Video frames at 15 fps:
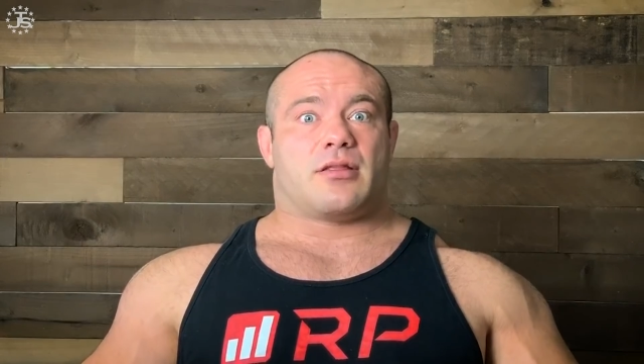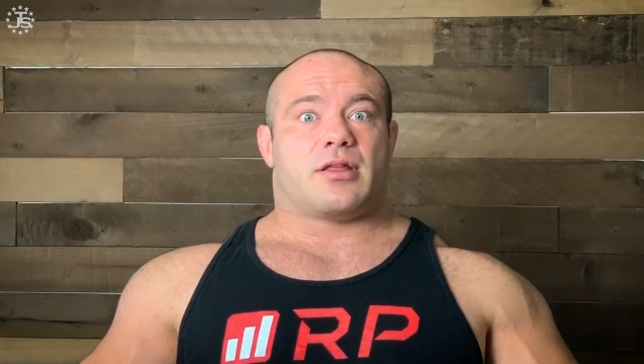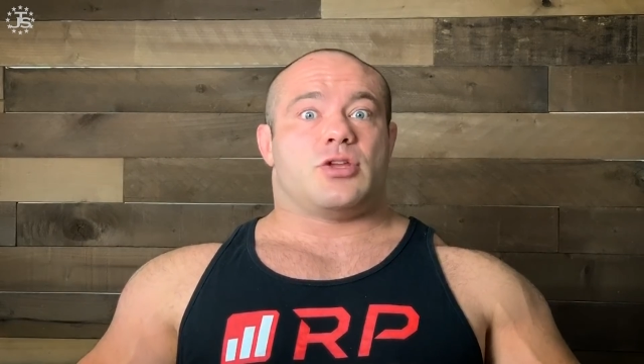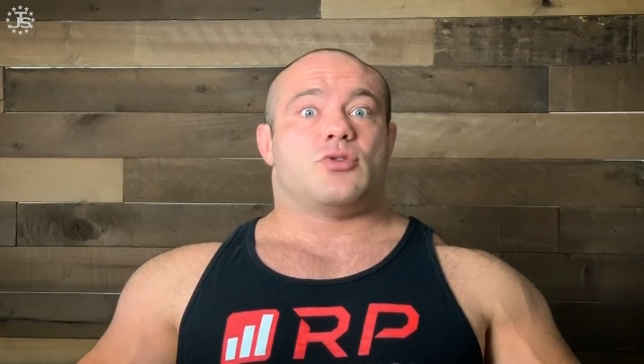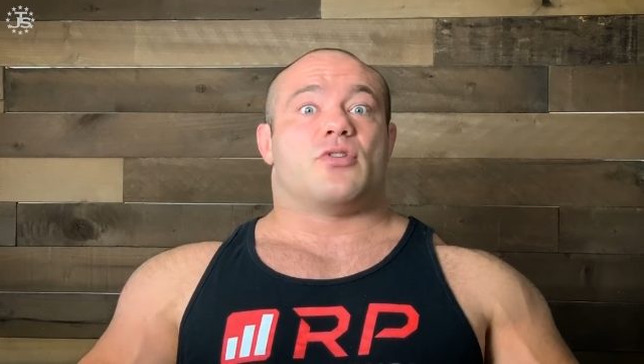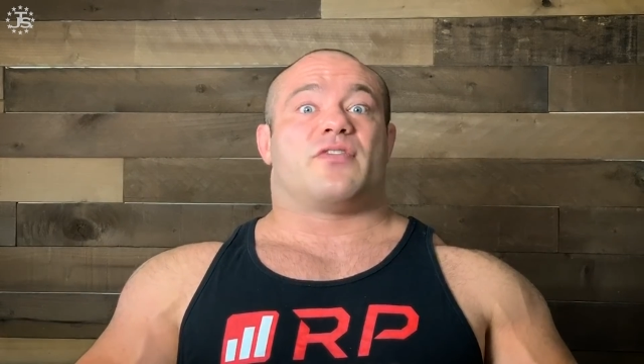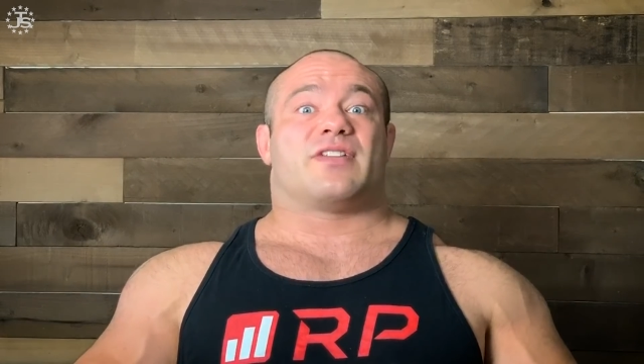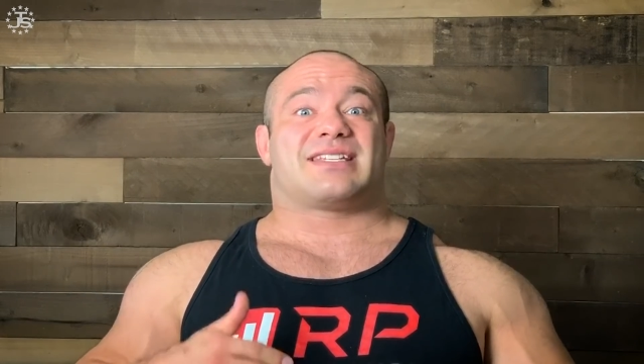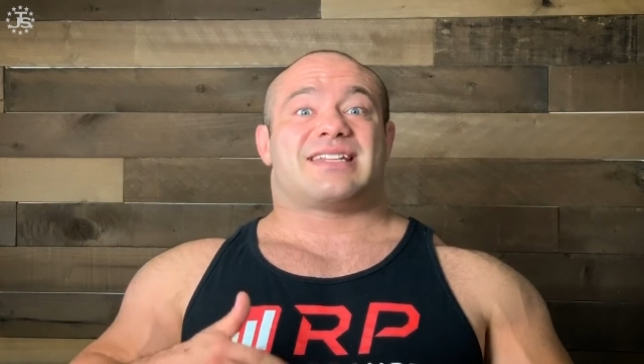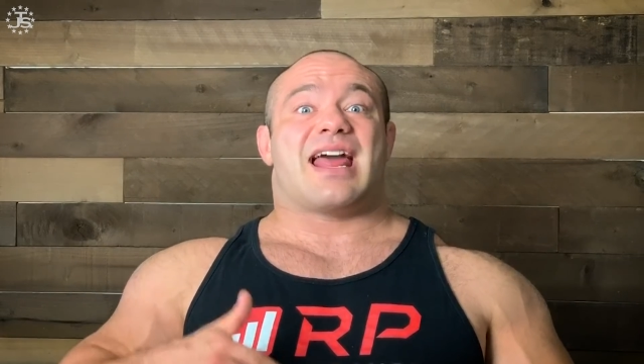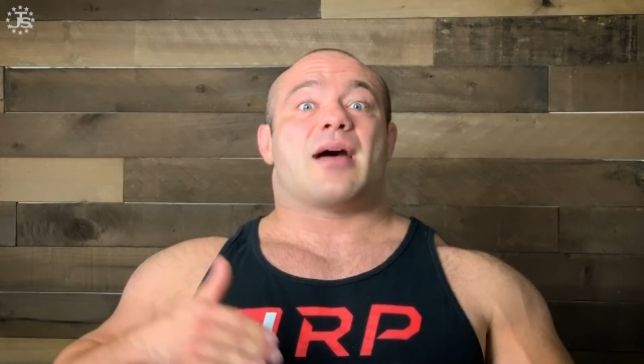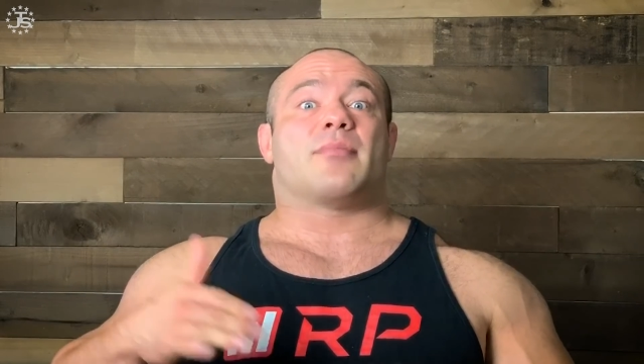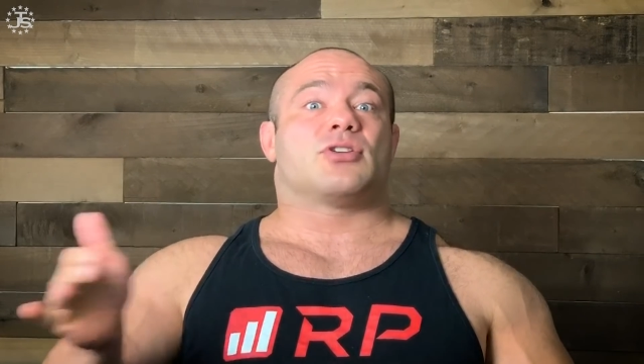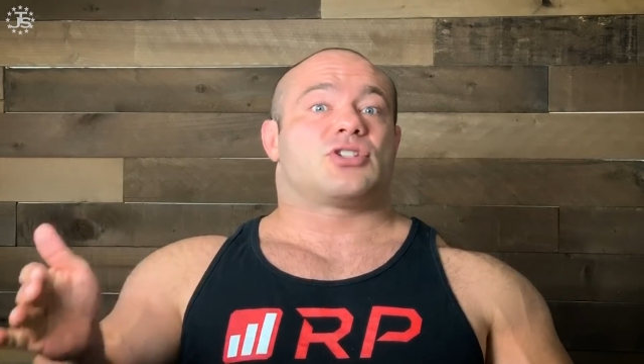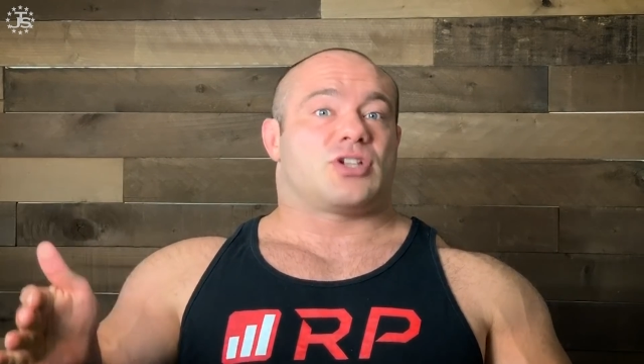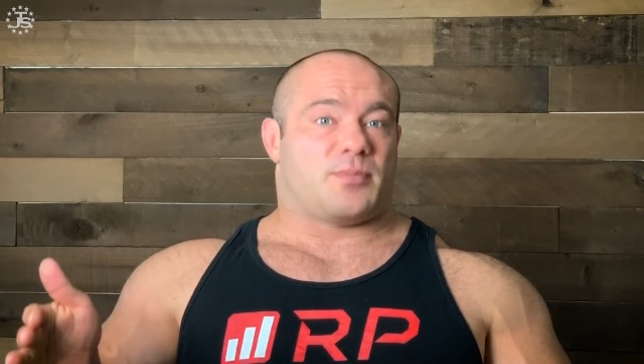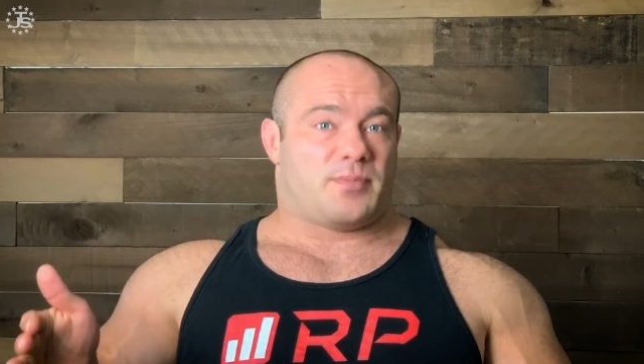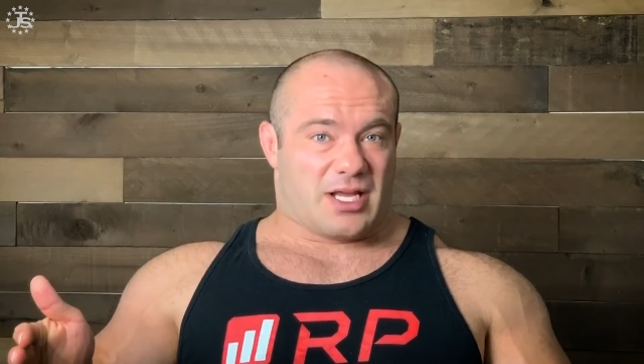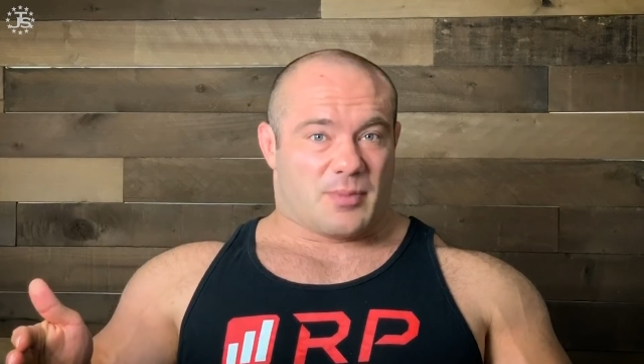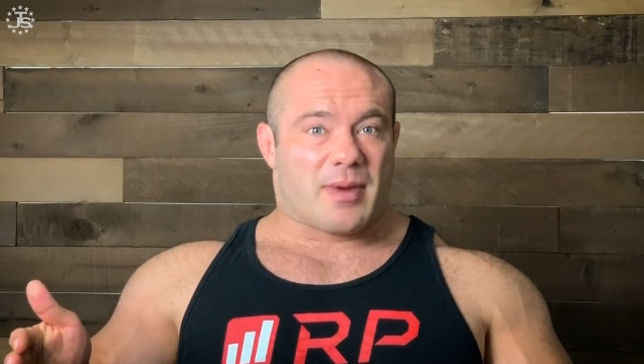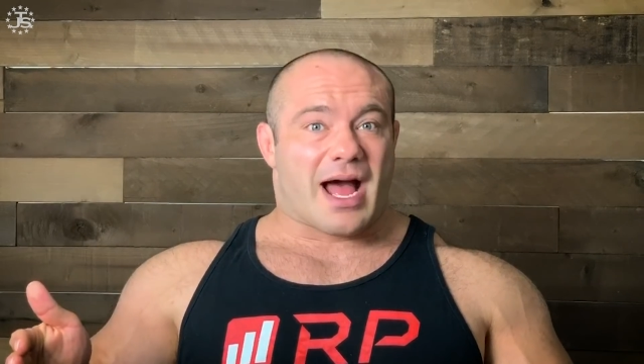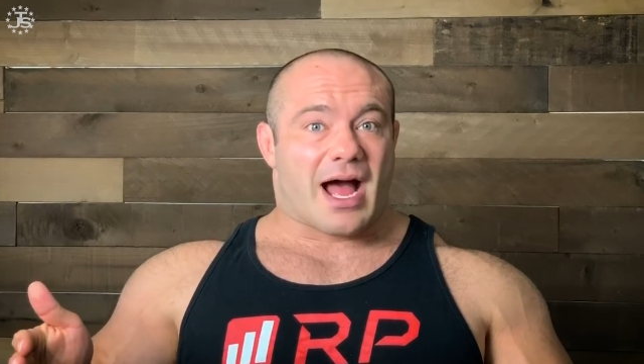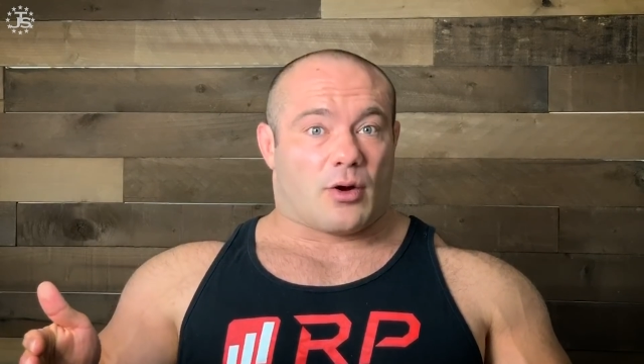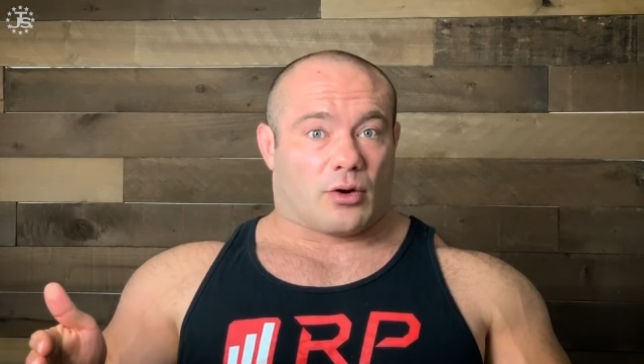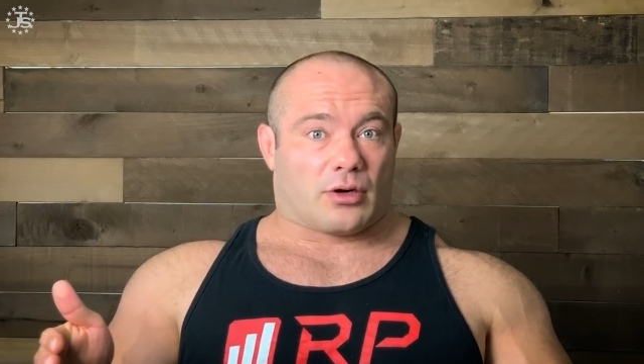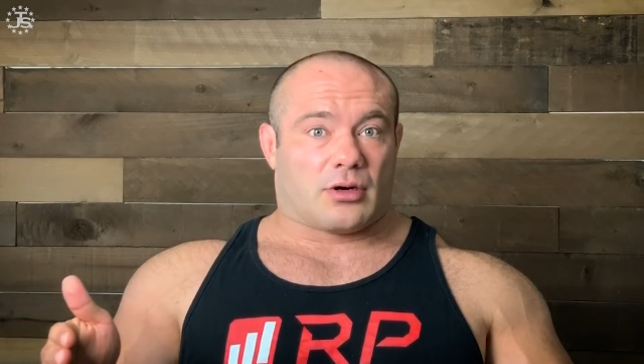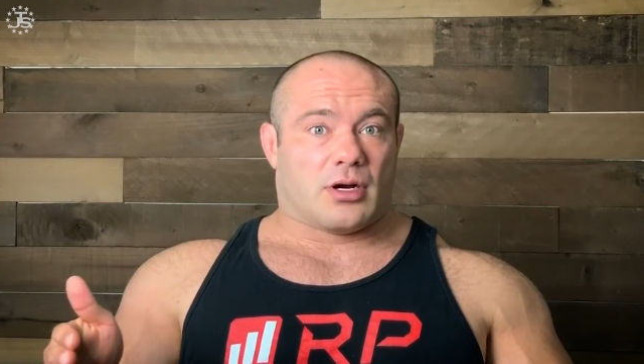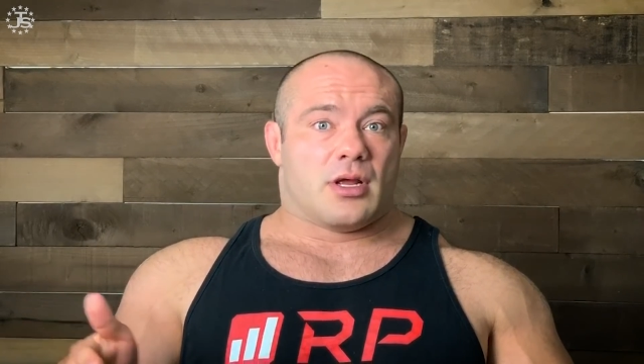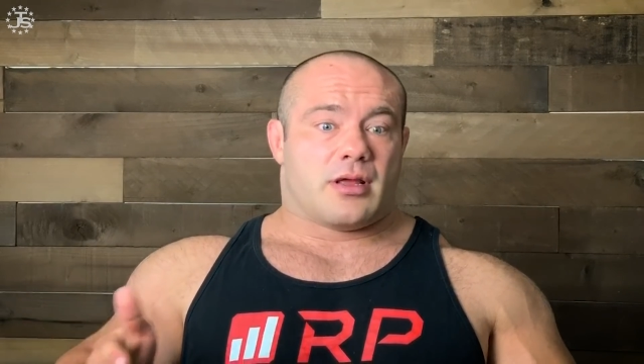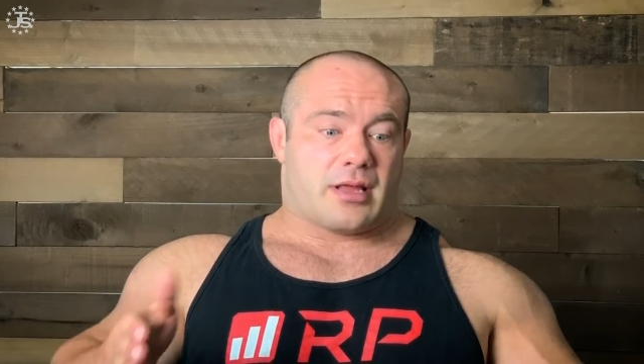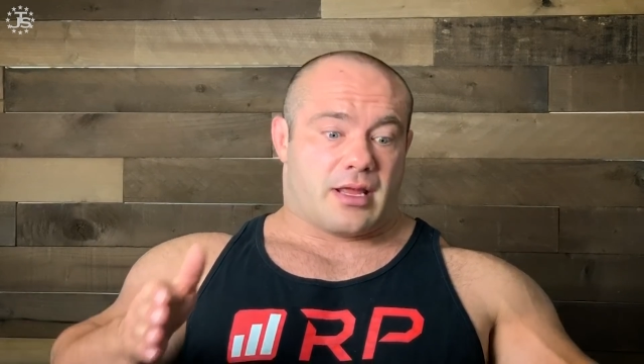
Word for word: that you have established at peak power